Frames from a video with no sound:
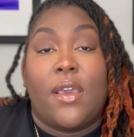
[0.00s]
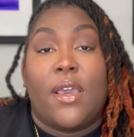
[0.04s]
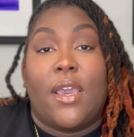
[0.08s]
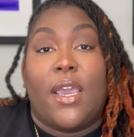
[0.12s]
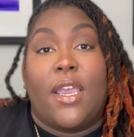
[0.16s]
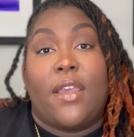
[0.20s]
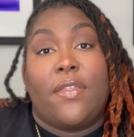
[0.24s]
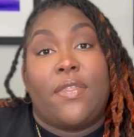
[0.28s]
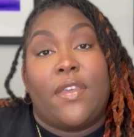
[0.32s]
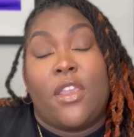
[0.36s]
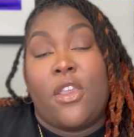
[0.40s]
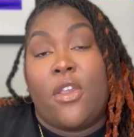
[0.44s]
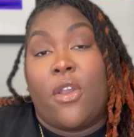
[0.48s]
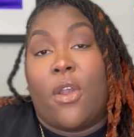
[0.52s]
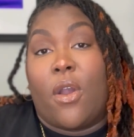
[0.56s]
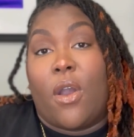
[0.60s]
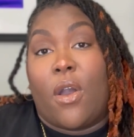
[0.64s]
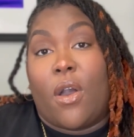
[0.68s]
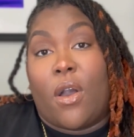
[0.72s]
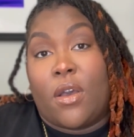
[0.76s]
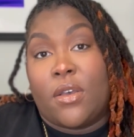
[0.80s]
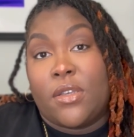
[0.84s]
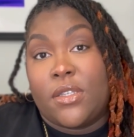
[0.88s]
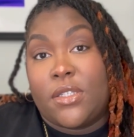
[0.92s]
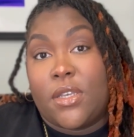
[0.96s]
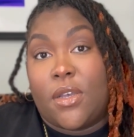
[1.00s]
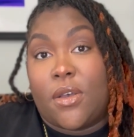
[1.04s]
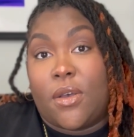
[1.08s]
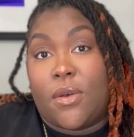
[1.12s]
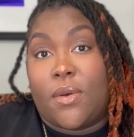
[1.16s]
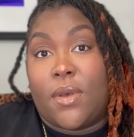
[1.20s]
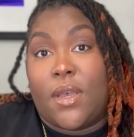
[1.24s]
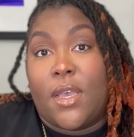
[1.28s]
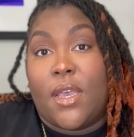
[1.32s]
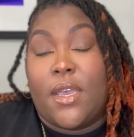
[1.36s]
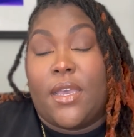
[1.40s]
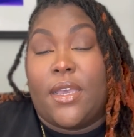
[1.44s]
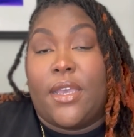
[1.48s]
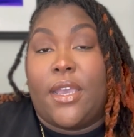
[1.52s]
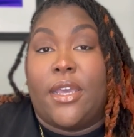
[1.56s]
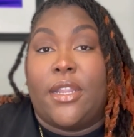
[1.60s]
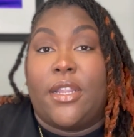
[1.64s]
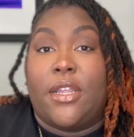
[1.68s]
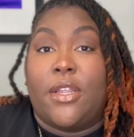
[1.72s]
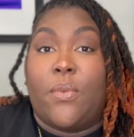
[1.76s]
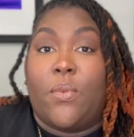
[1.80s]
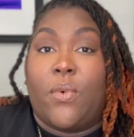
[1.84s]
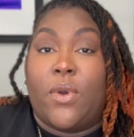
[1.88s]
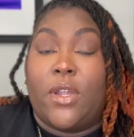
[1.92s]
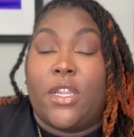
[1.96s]
And then you're also
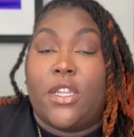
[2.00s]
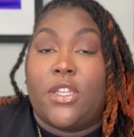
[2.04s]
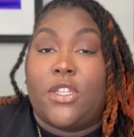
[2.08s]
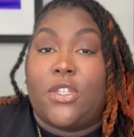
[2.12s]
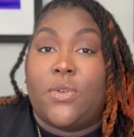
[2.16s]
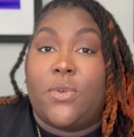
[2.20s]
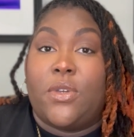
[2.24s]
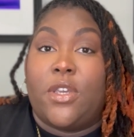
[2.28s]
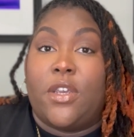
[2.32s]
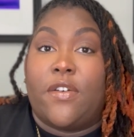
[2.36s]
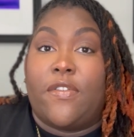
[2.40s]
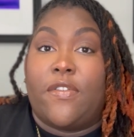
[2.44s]
gonna wanna do your